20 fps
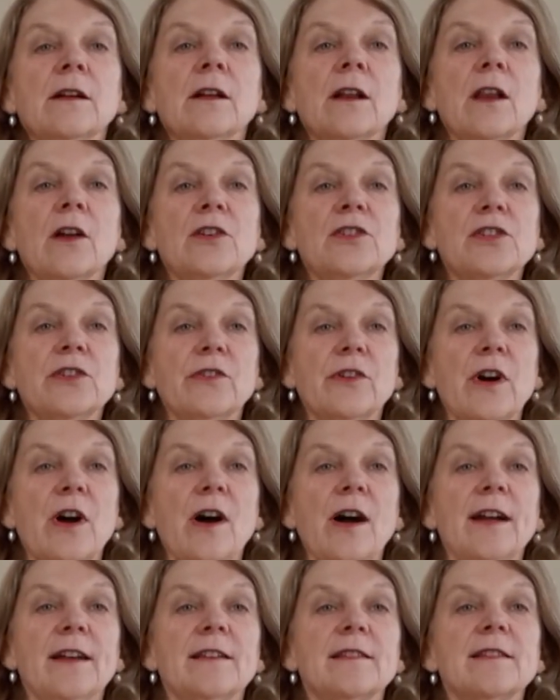close your
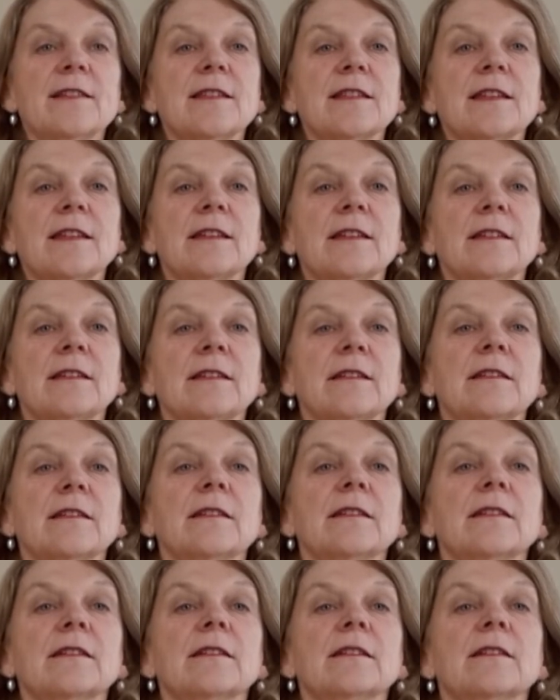eyes.
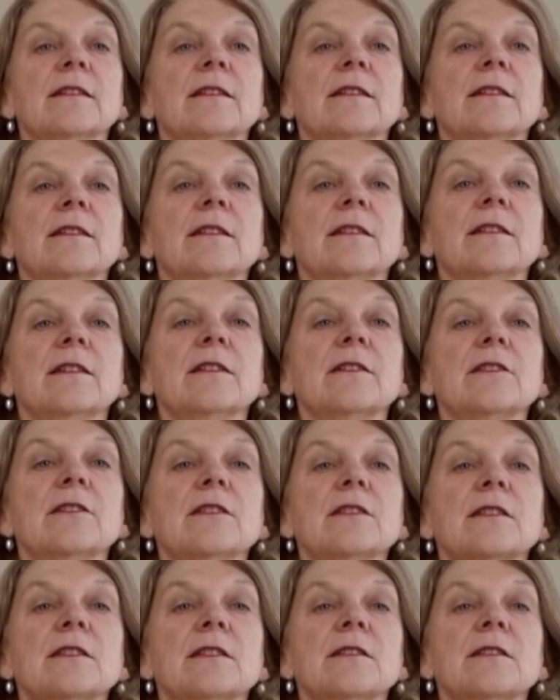You